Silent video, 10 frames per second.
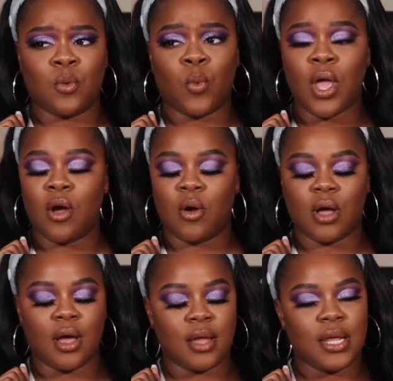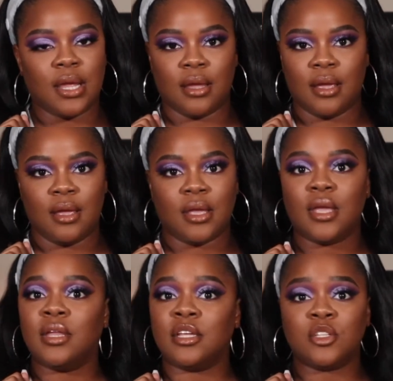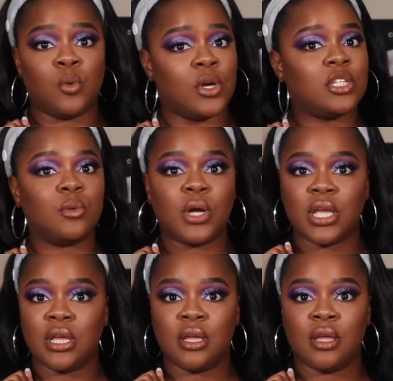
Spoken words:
Well, honey, it is 2020.